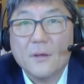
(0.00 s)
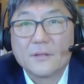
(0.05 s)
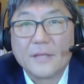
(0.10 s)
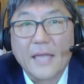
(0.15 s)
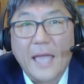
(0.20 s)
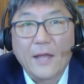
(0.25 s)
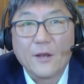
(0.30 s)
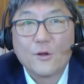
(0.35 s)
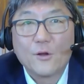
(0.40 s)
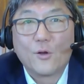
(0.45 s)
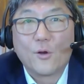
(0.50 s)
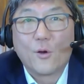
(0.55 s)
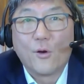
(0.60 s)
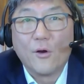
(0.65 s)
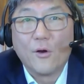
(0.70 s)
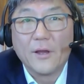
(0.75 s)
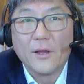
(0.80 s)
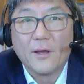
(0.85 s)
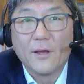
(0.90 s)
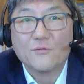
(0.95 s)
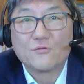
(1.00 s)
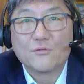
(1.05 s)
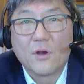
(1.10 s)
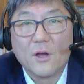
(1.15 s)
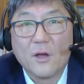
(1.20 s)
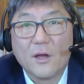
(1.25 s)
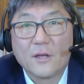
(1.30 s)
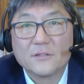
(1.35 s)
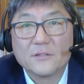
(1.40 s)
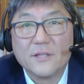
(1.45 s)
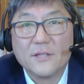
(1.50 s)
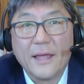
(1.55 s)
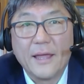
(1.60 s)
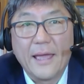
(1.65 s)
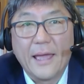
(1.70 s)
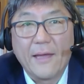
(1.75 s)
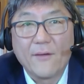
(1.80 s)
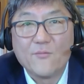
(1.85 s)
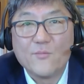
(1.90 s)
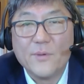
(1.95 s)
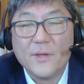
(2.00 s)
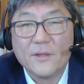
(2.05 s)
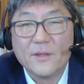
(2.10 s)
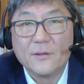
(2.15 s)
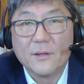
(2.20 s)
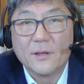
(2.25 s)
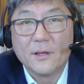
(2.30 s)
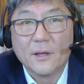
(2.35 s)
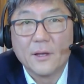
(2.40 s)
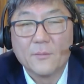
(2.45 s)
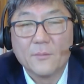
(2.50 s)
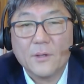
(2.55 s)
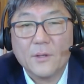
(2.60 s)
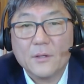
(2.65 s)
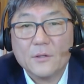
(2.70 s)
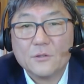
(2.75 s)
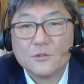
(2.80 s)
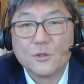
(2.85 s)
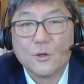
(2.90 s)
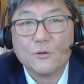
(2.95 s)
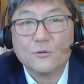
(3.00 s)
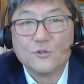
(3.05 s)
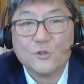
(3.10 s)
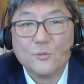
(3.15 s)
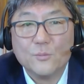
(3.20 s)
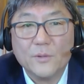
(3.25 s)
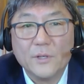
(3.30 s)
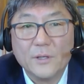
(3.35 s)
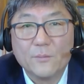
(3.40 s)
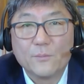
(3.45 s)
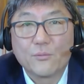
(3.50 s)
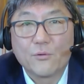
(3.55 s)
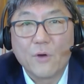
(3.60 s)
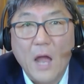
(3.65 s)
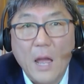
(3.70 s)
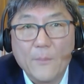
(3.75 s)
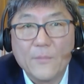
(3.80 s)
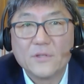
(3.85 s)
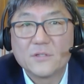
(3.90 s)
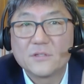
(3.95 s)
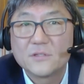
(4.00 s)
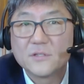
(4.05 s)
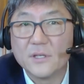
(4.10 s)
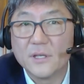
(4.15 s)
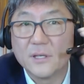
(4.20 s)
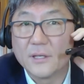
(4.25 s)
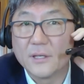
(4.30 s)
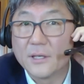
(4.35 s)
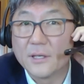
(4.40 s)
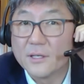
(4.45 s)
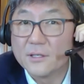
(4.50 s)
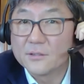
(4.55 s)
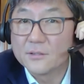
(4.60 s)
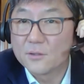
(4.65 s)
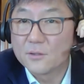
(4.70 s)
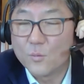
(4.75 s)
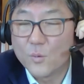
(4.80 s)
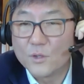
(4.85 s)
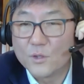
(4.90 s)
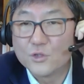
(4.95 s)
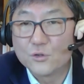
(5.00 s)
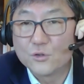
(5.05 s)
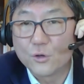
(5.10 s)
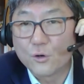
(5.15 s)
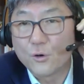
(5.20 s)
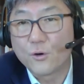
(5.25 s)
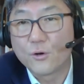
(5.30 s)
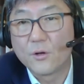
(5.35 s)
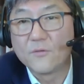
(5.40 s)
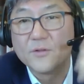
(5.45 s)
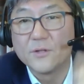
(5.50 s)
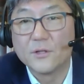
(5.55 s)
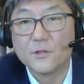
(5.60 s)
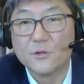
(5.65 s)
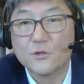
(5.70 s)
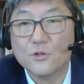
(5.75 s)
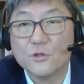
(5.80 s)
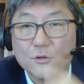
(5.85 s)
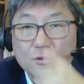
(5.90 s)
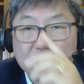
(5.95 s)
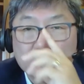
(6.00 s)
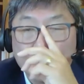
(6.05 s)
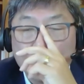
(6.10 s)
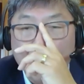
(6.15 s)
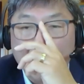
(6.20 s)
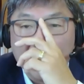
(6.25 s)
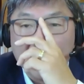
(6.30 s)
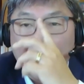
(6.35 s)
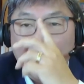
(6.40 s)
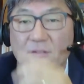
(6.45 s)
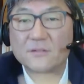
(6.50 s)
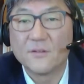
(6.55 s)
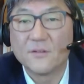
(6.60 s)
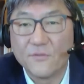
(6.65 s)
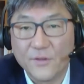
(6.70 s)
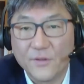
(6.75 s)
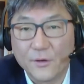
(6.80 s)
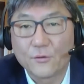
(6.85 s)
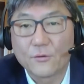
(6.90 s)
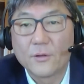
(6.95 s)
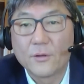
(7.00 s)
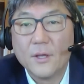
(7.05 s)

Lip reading: category of drugs that have been shown to be promising is what you heard of in the news, the remdesivir,